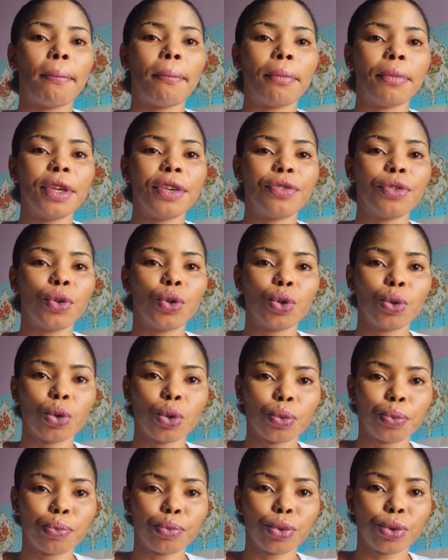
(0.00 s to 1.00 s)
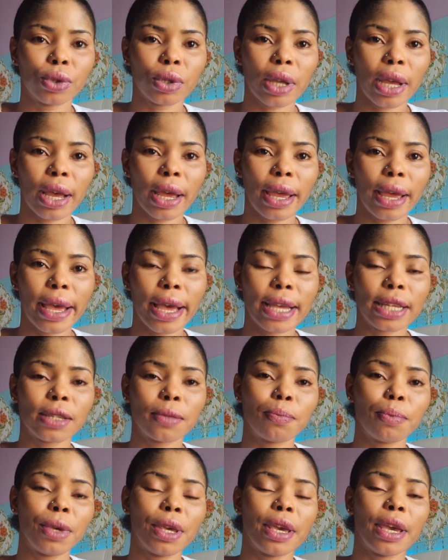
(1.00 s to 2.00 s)
if you use
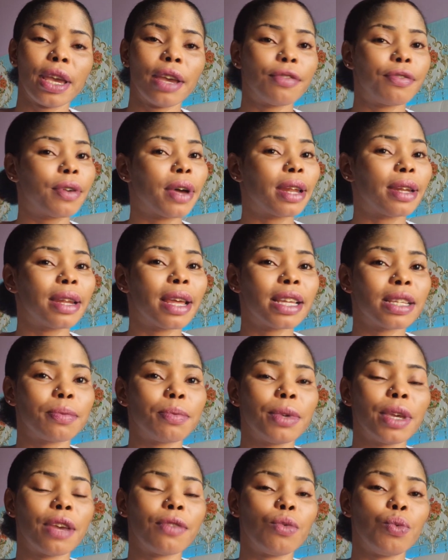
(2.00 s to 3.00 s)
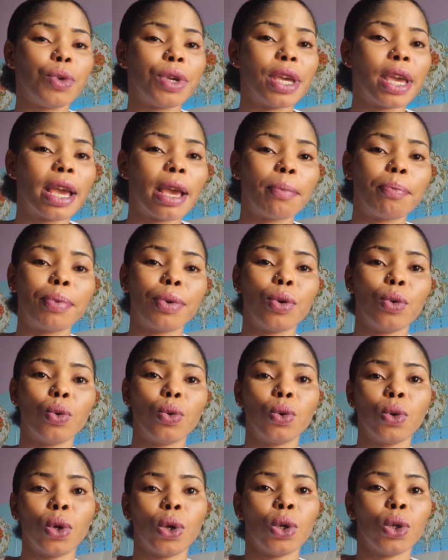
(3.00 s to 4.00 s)
SPF, and SPF will help you
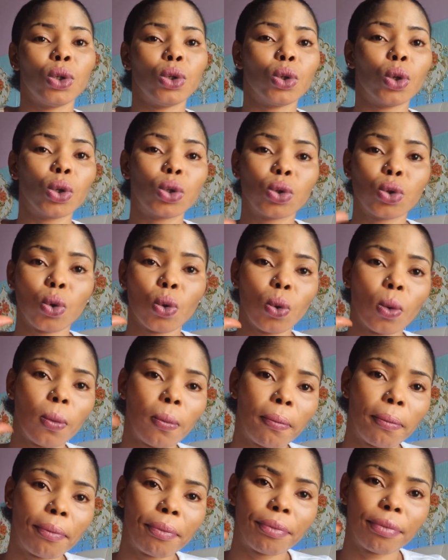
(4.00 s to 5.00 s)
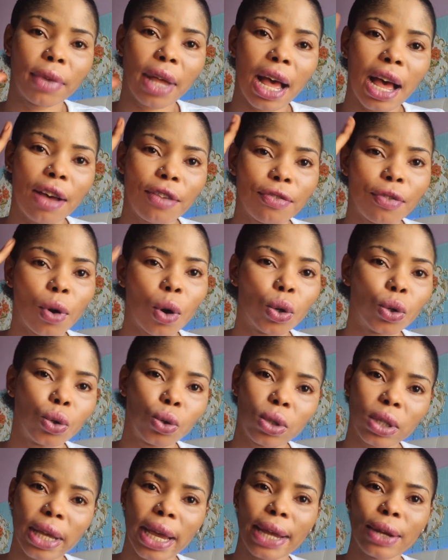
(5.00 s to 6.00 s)
not to have all
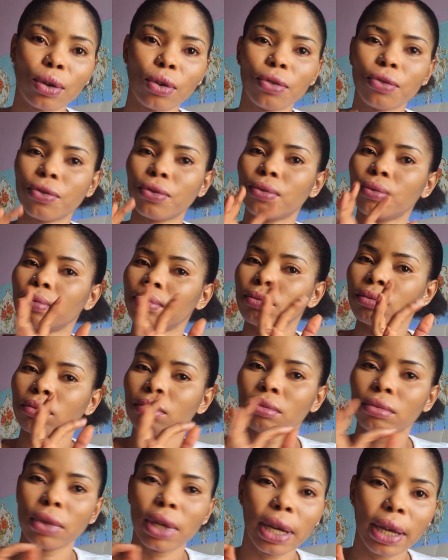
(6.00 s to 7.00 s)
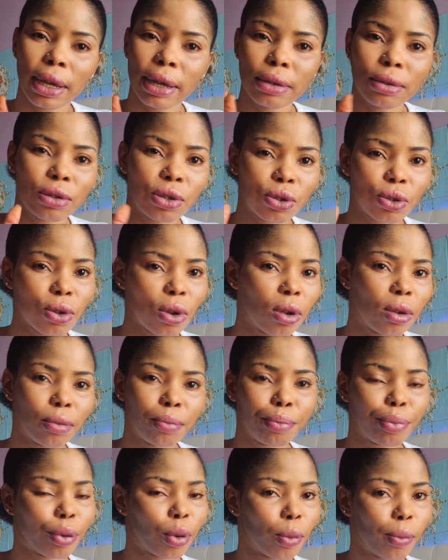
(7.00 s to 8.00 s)
those kind of
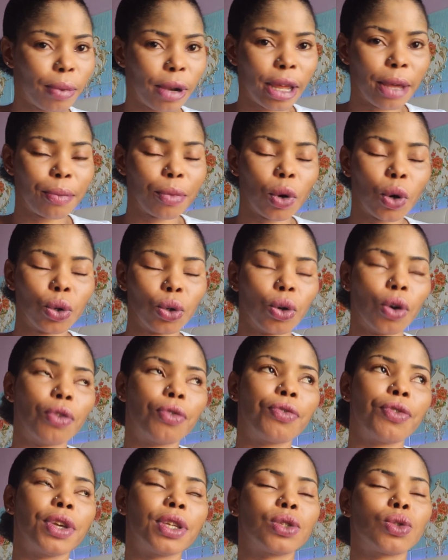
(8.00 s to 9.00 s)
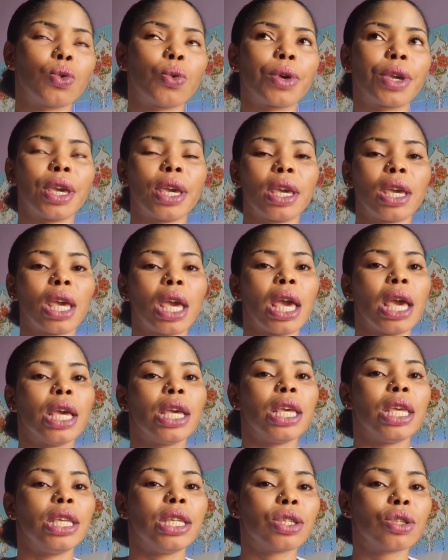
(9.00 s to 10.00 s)
sun problem on your face, okay?
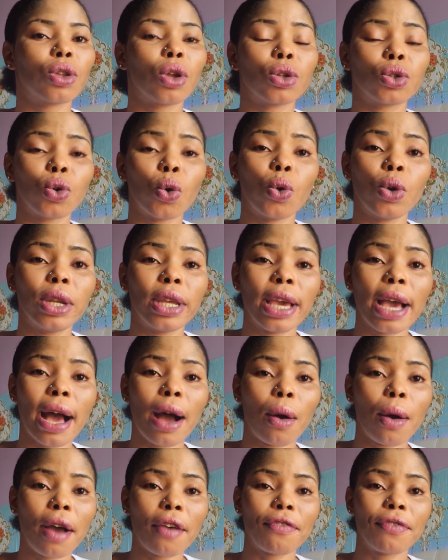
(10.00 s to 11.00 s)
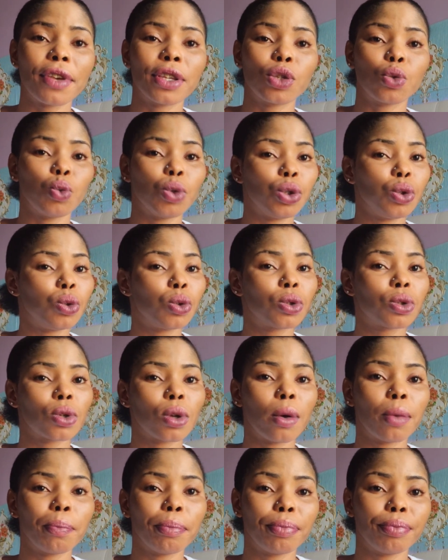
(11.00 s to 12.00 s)
It's not only our face, we use
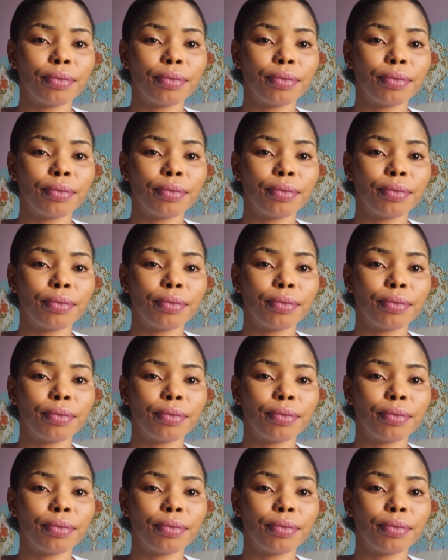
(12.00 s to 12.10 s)
some